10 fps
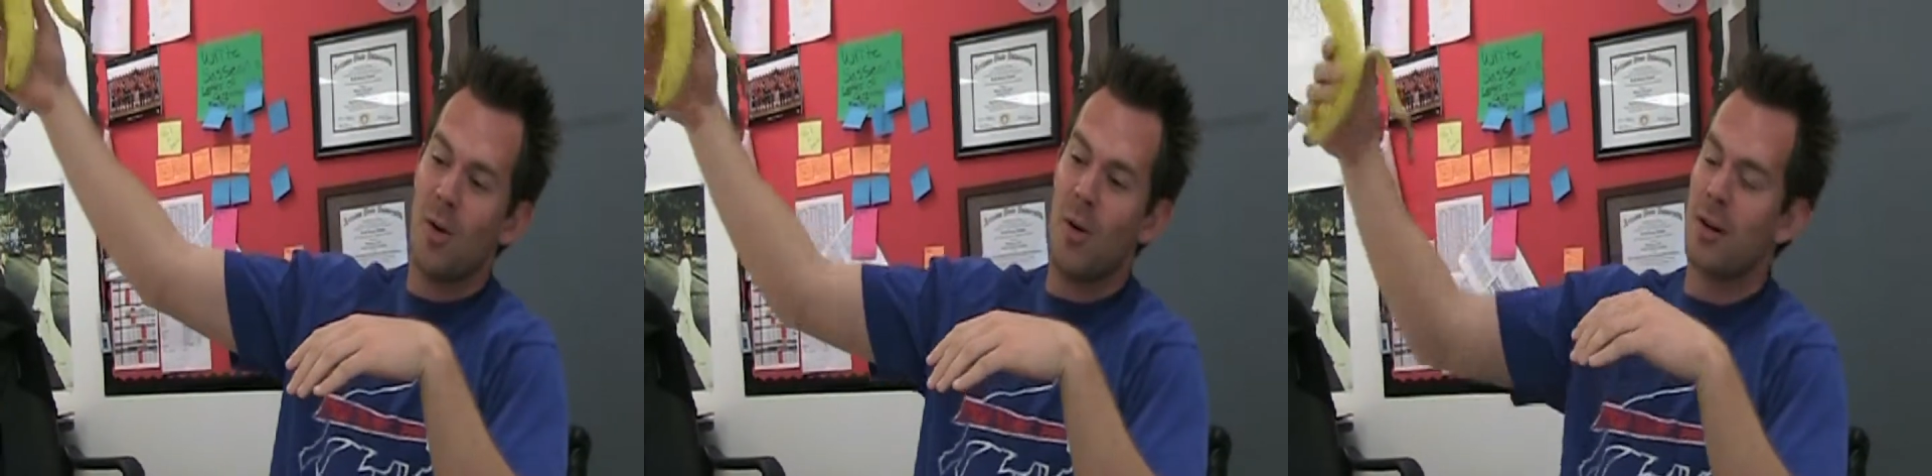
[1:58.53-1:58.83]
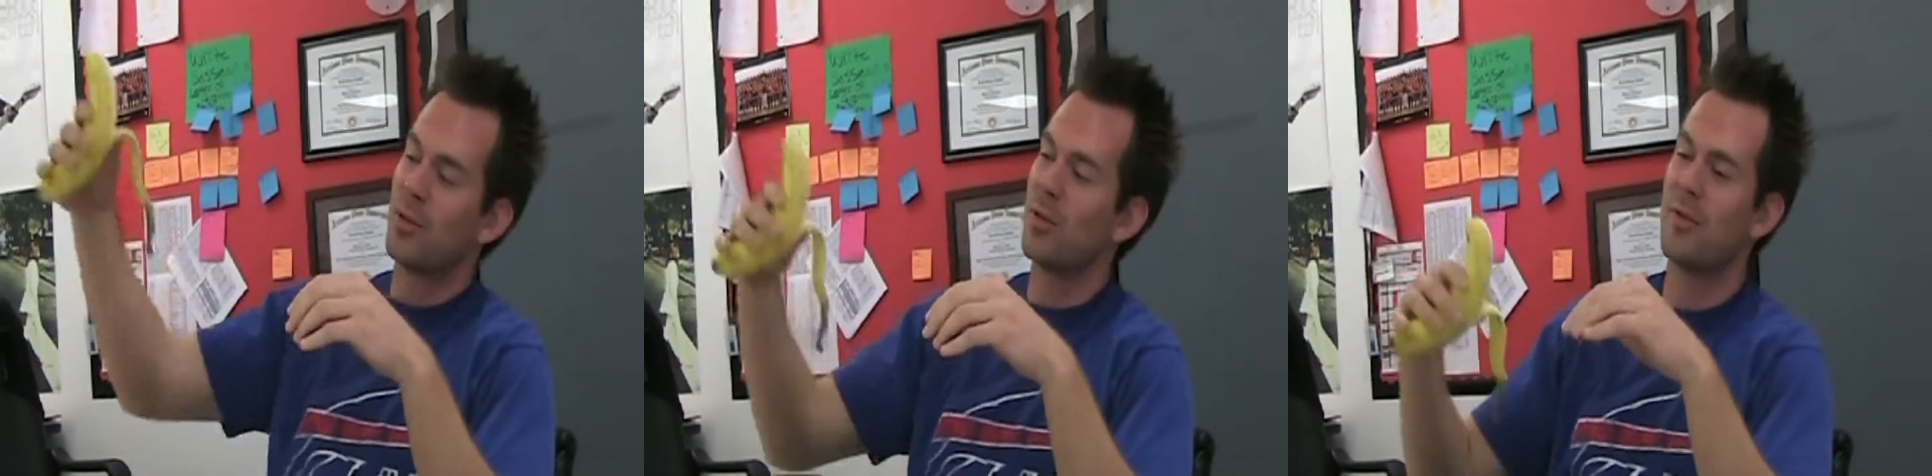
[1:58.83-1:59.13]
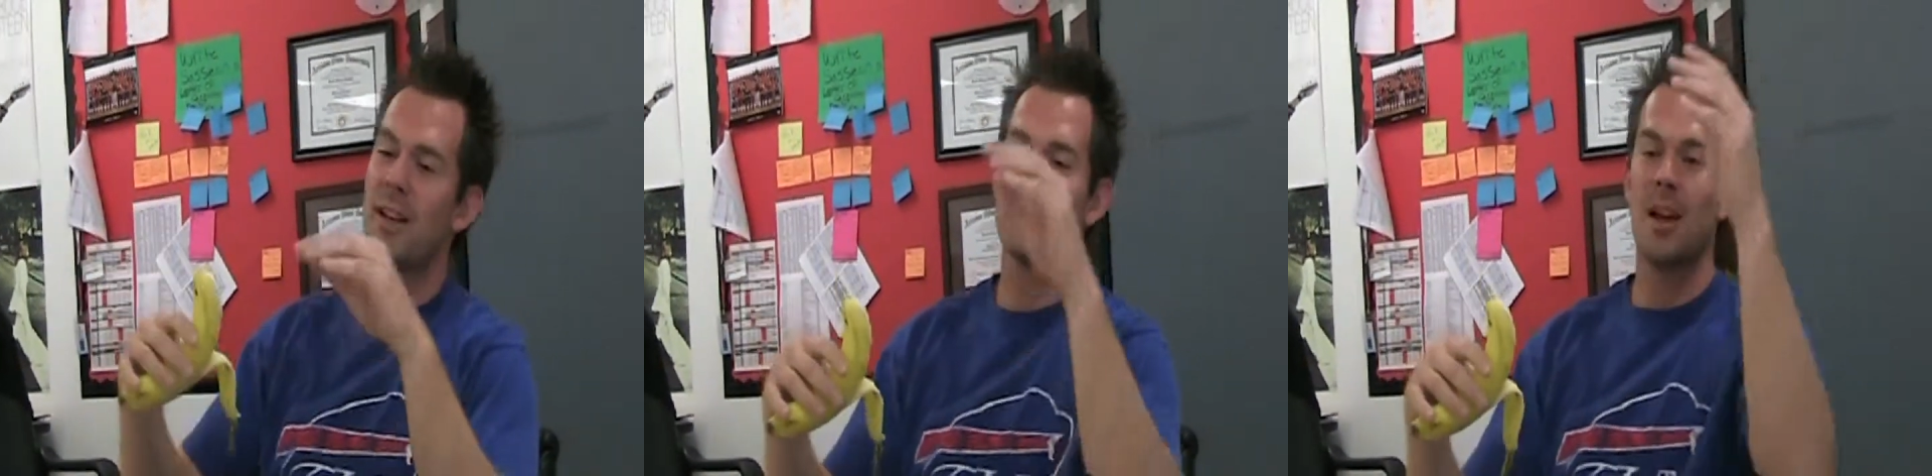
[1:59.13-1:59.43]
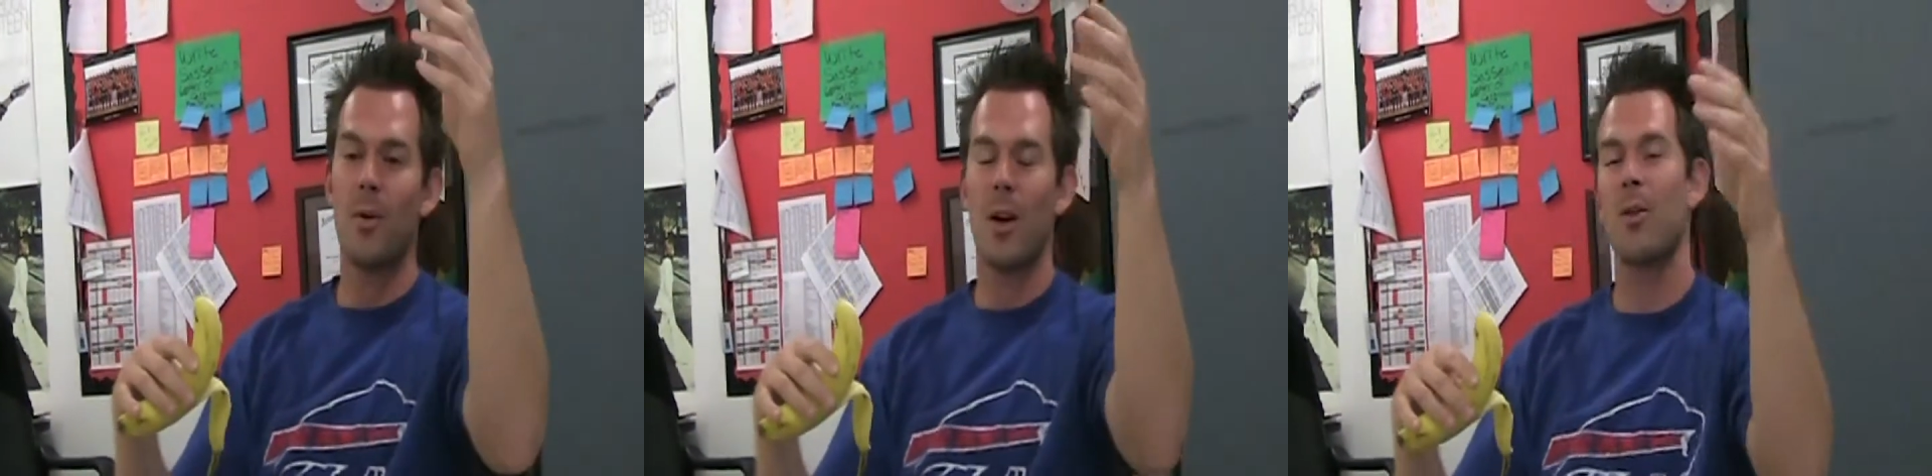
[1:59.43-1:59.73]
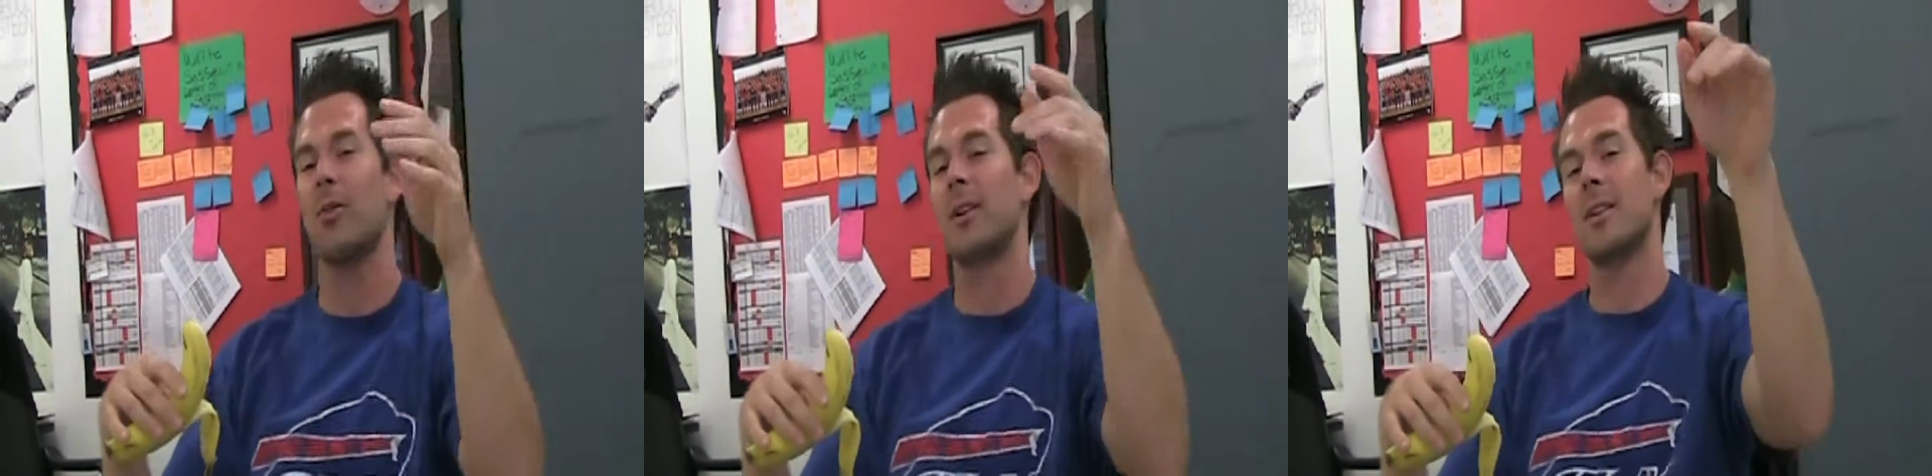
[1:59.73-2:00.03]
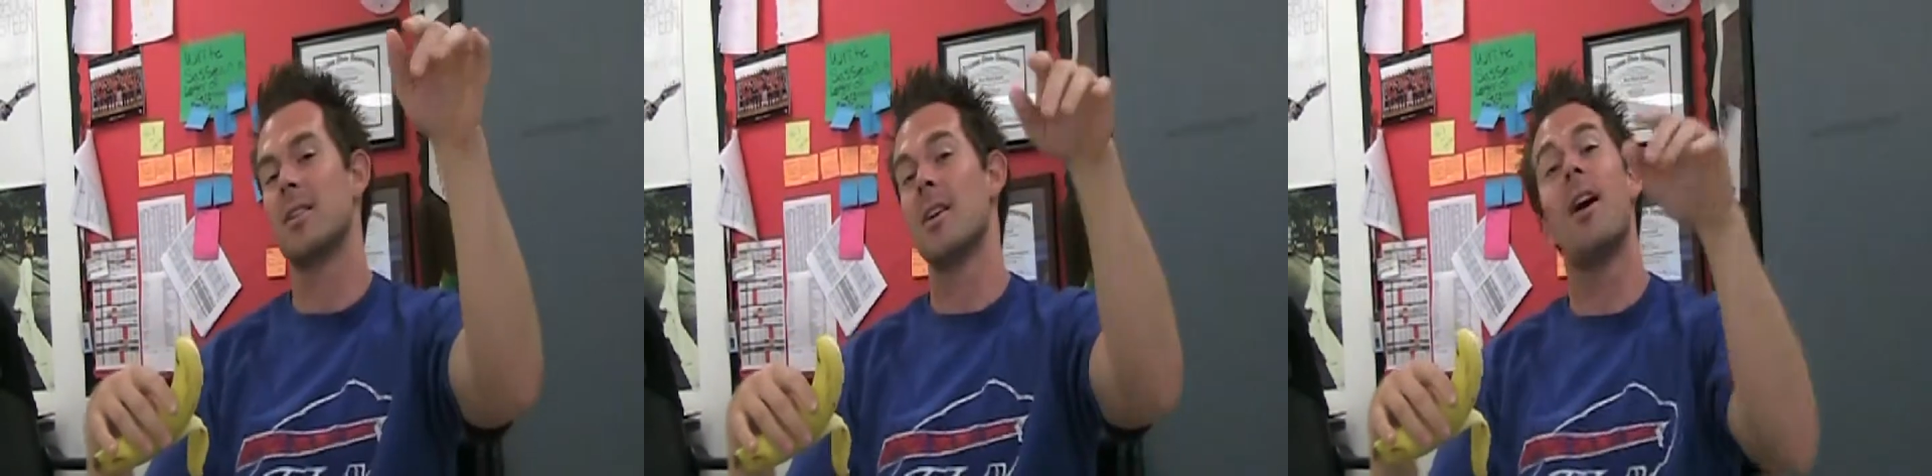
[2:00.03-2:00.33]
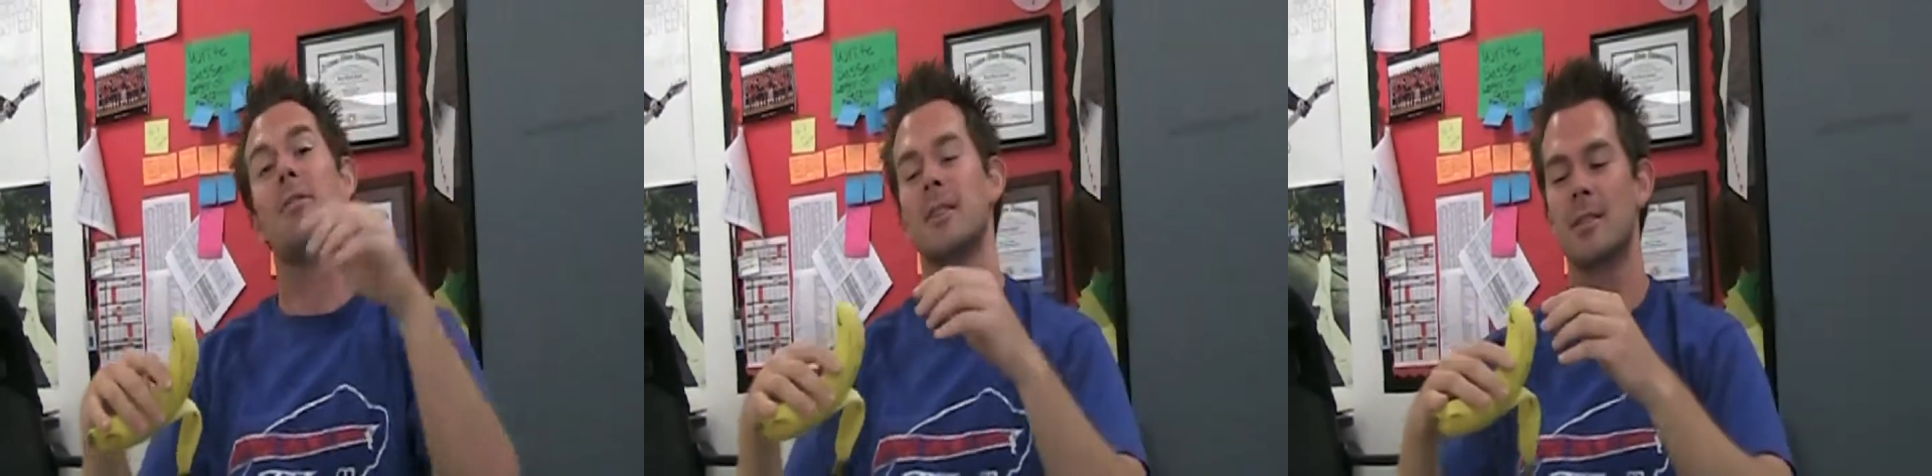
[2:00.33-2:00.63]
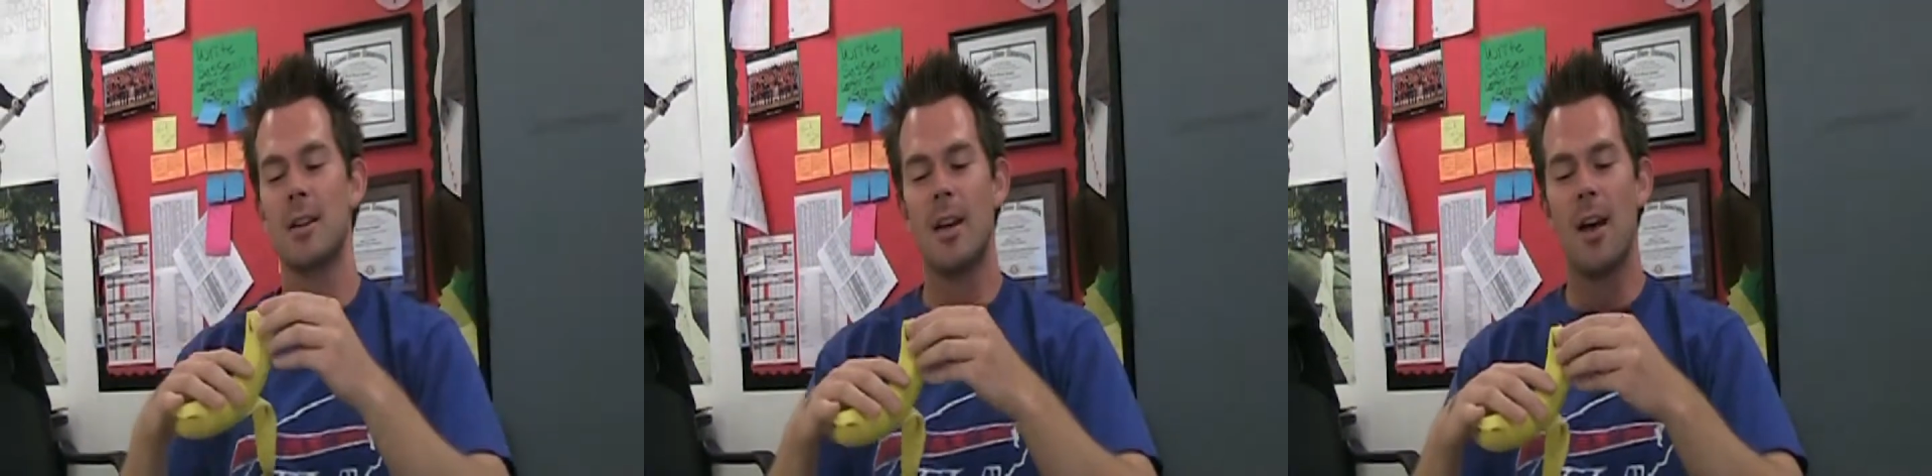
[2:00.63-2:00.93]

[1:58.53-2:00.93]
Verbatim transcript: walk through the fence, and I walk over to the office.